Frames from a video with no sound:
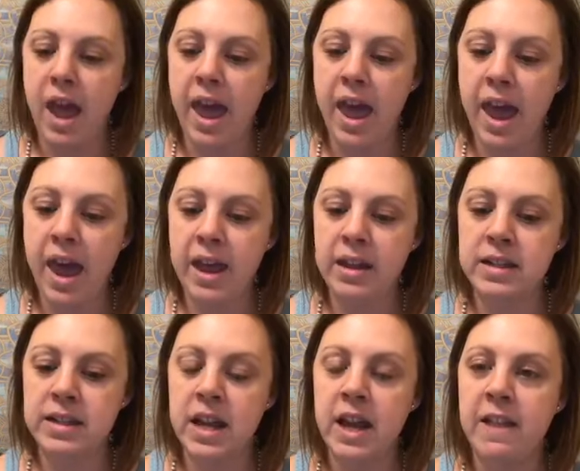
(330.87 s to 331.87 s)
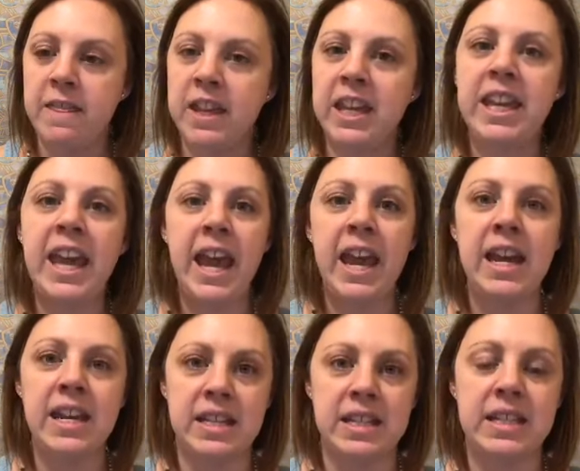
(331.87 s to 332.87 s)
And the
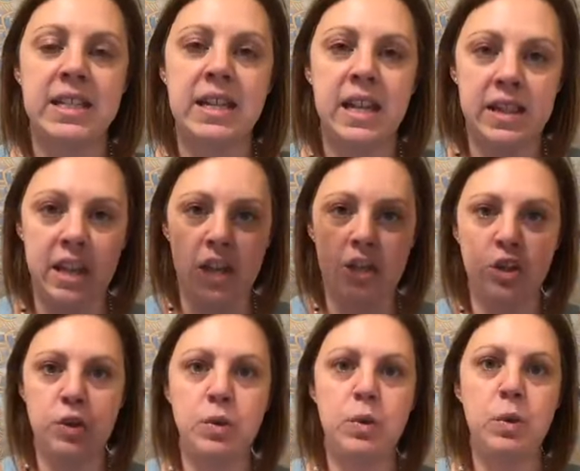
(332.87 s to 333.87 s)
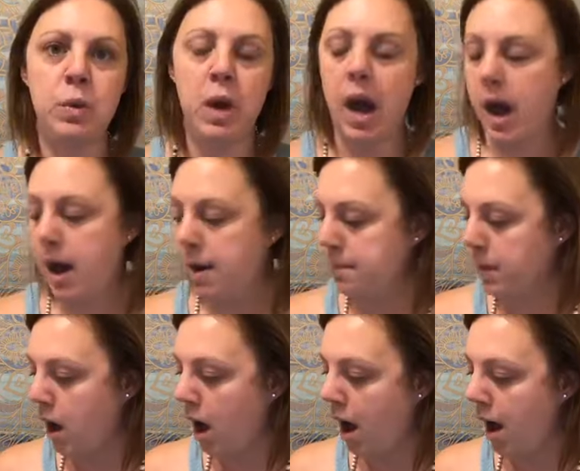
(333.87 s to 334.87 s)
gates, the two
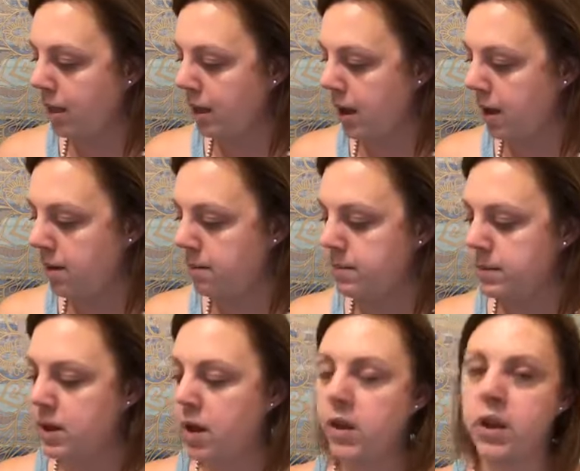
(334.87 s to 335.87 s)
columns on the